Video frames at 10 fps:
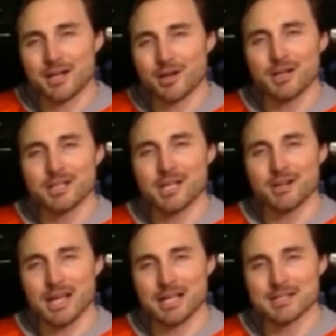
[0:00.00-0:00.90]
are kind of hard to get
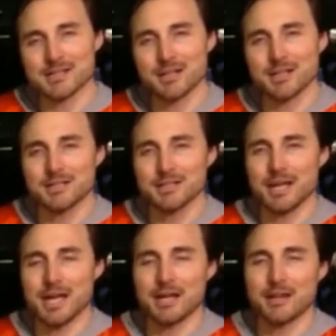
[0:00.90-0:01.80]
your hands on,
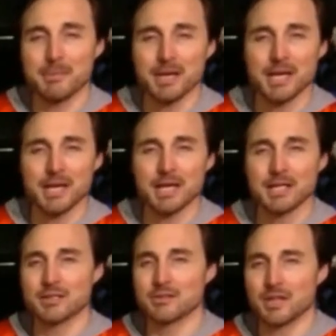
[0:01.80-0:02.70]
and they're big,
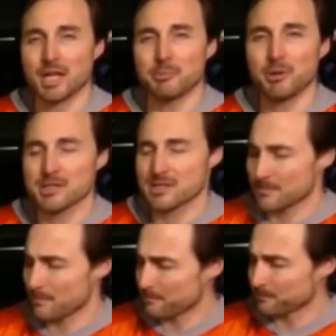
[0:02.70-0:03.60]
and there's a lot of
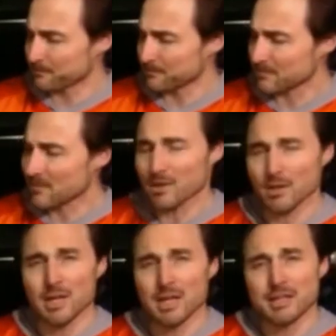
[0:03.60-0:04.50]
parts.
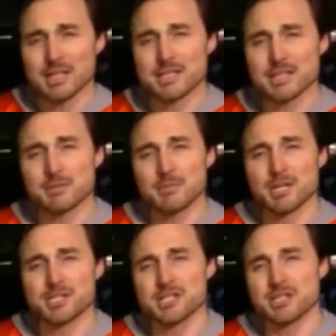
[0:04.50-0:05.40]
These things are
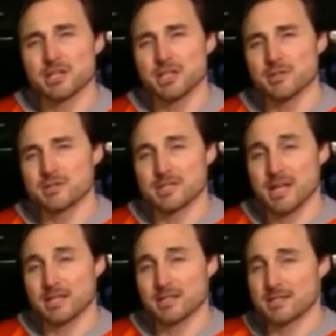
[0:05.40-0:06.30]
much easier to use.
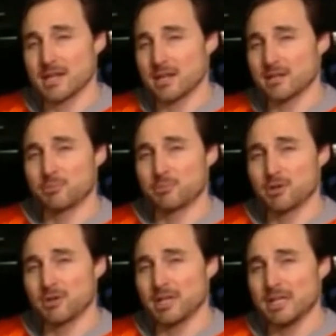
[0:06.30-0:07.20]
Just take this down to your
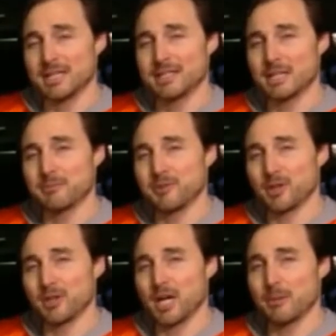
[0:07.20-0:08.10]
brewery, get them
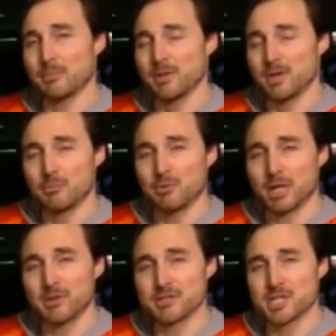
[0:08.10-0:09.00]
filled up, bring
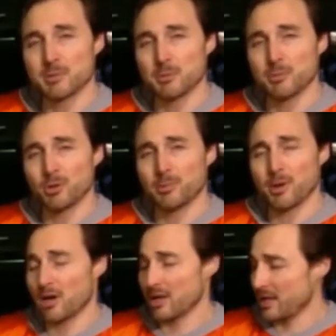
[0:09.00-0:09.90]
them to the Super Bowl
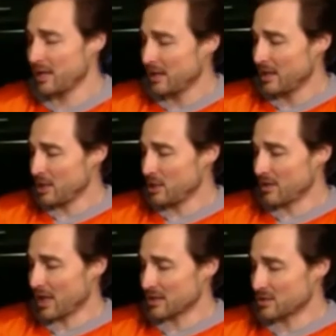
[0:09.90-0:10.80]
party, and
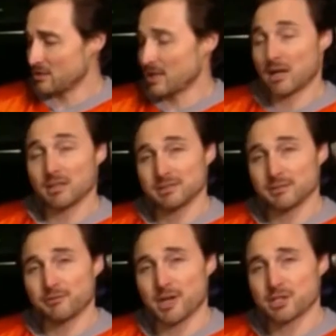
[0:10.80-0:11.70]
you've got 2 gallons
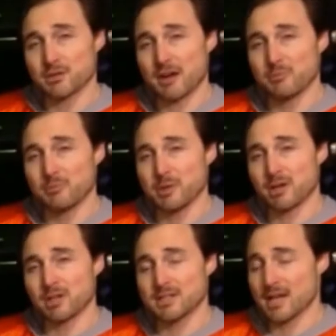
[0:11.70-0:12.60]
of fresh craft beer
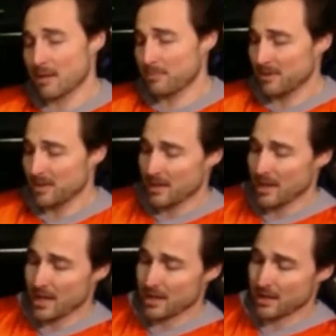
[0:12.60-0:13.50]
on tap.
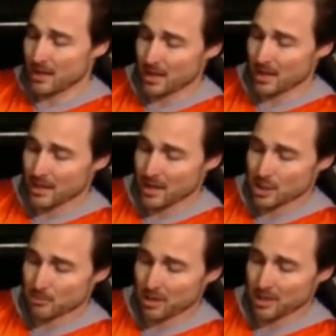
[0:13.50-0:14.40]
And
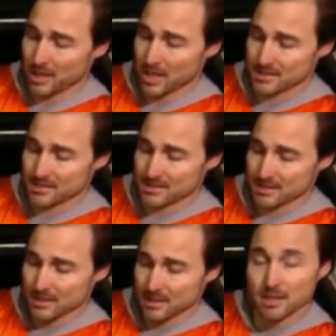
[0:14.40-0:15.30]
your party
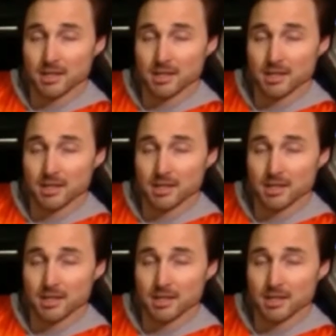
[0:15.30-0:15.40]
guests